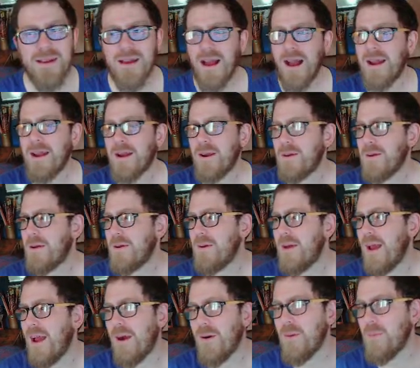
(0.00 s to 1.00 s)
I don't know
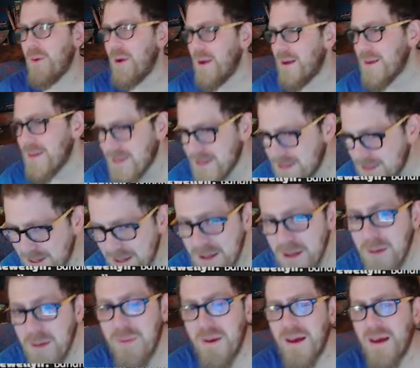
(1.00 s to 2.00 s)
how it works,
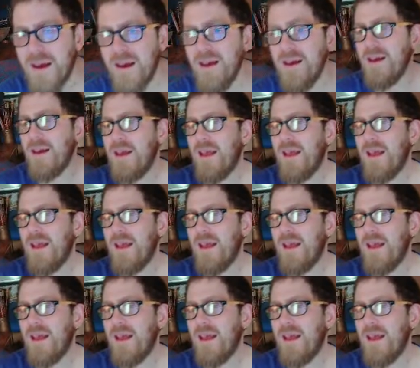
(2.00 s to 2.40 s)
but